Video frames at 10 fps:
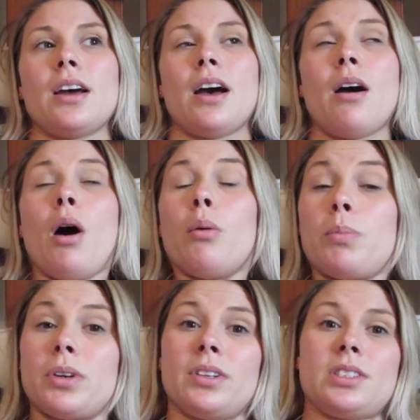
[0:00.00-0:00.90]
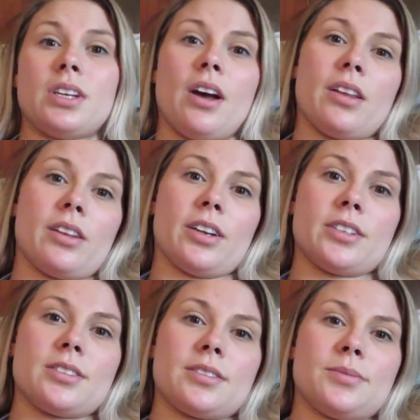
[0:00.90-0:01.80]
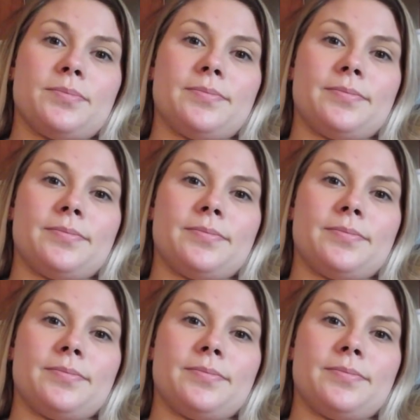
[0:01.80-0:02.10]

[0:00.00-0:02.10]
a help to others.